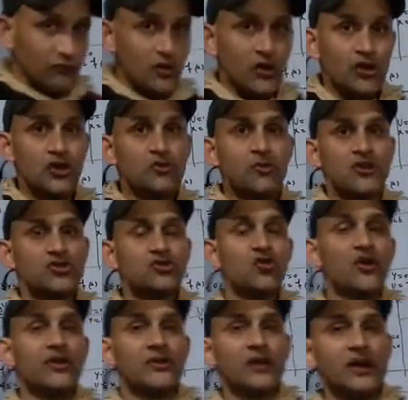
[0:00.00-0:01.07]
you must go
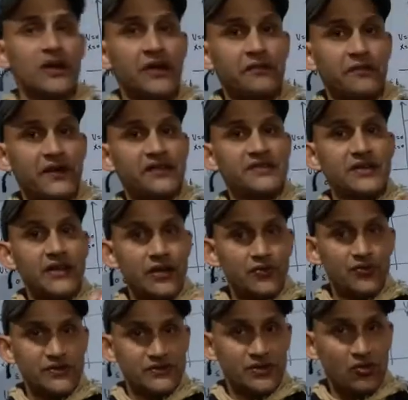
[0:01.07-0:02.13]
in the differential
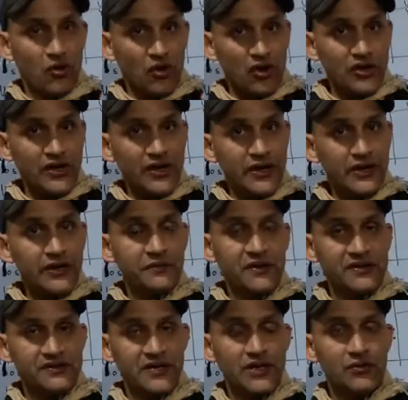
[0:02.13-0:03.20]
equation, ordinary
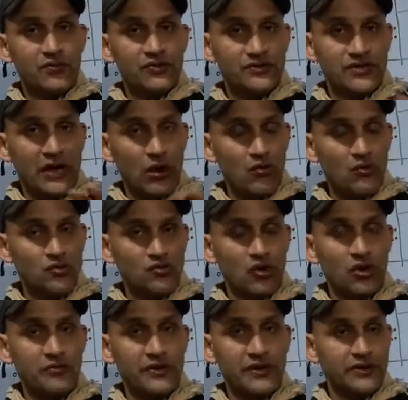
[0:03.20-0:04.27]
differential equation, how to
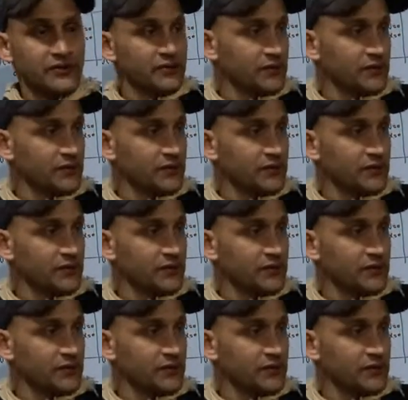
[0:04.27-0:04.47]
solve it.